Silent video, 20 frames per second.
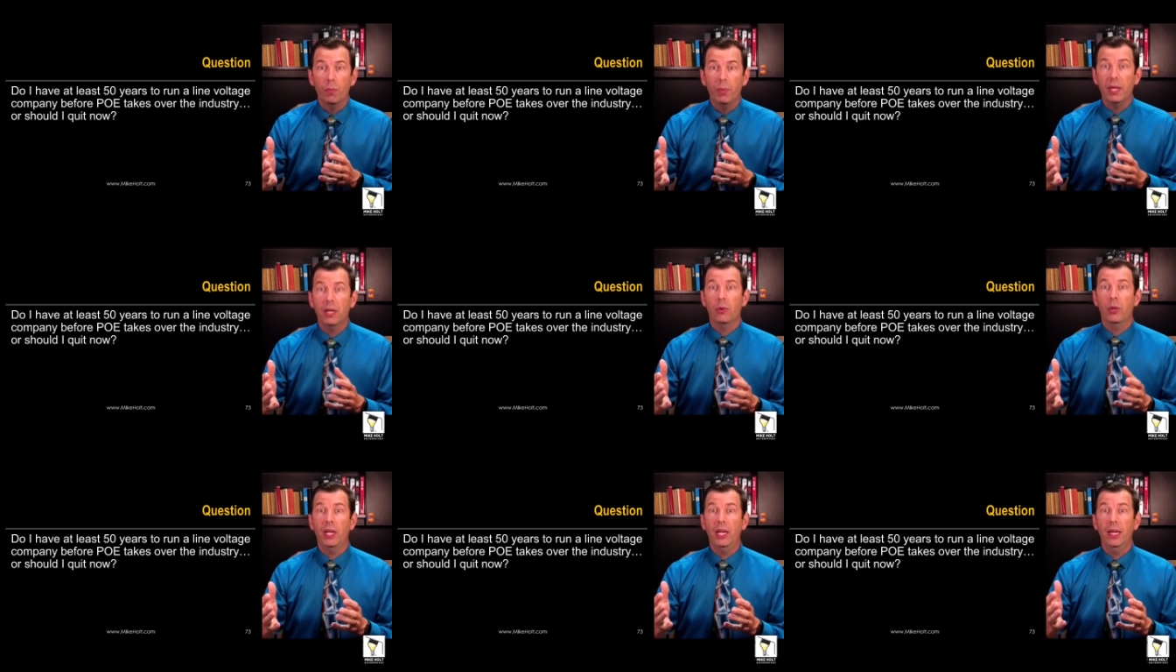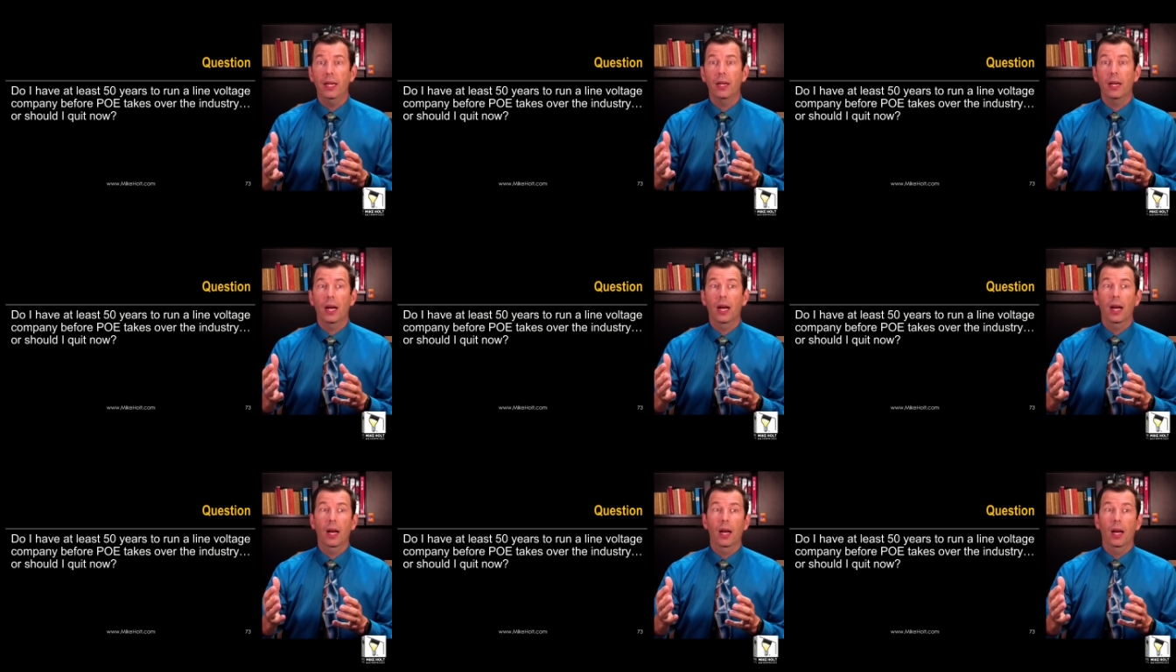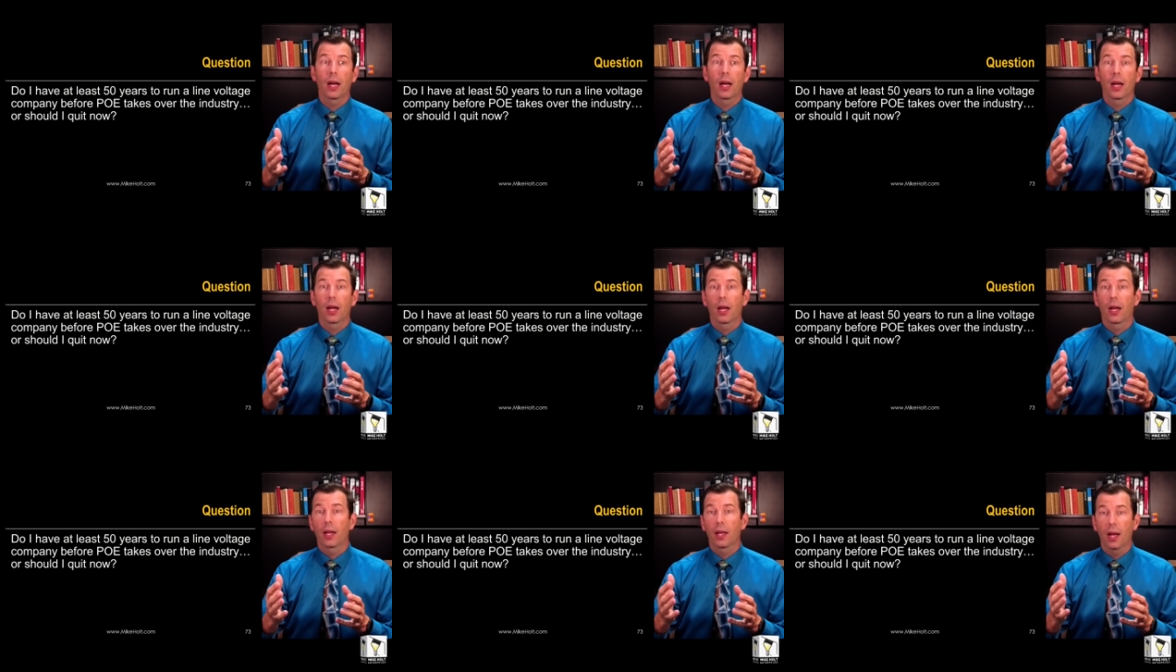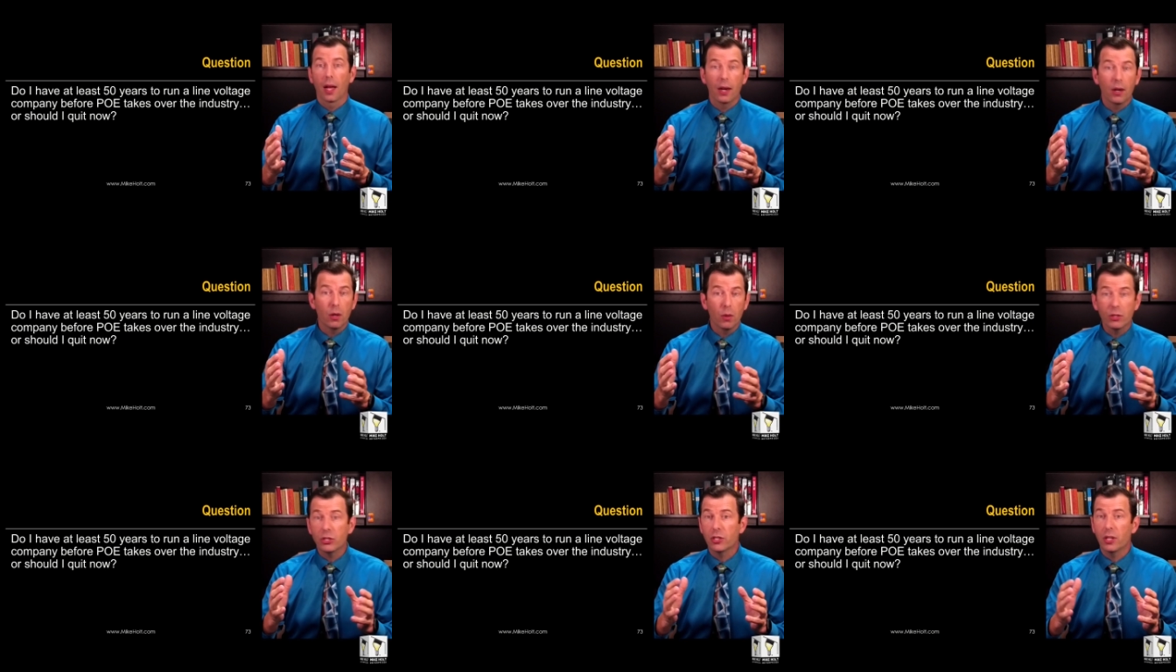PoE, uh, I
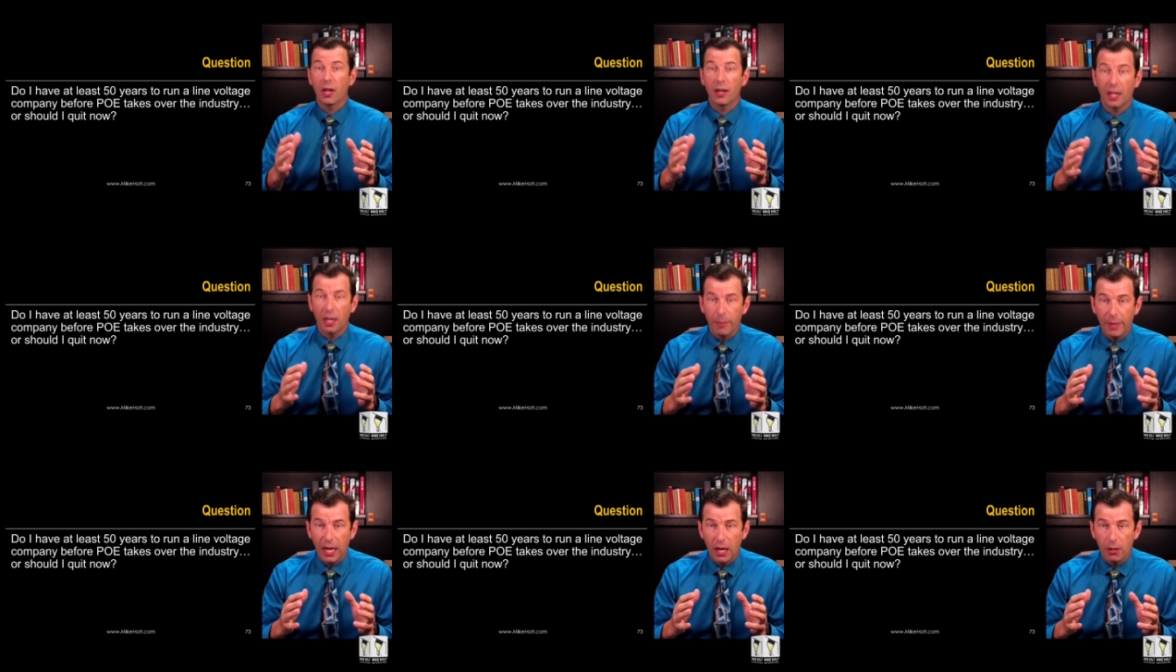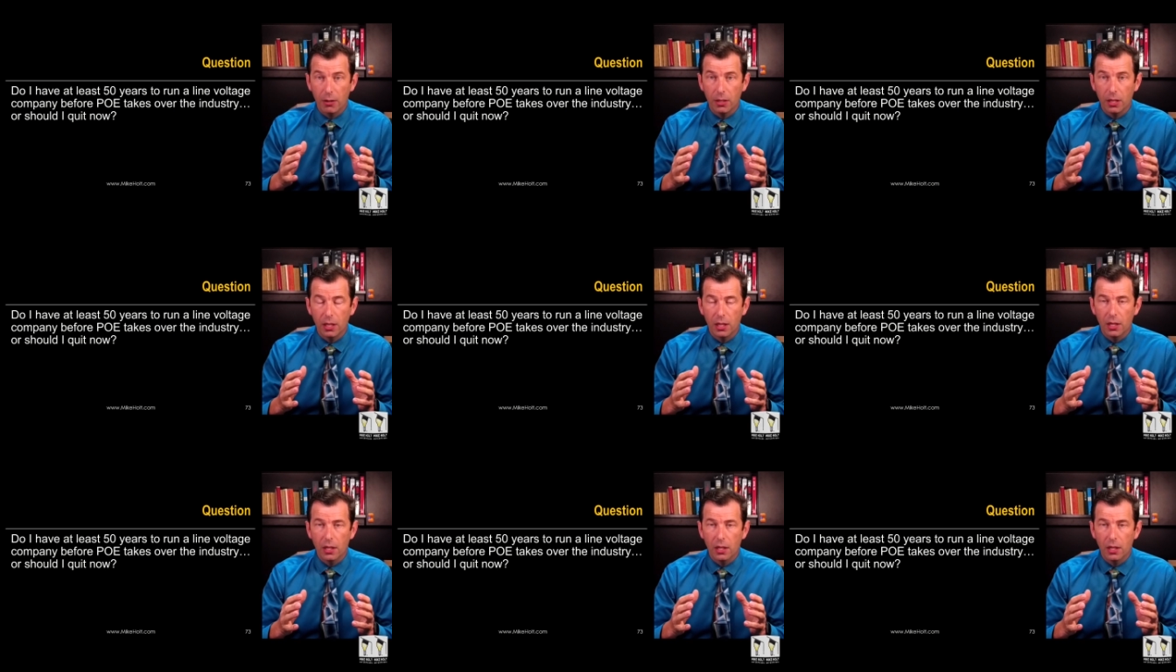don't know what you're talking about.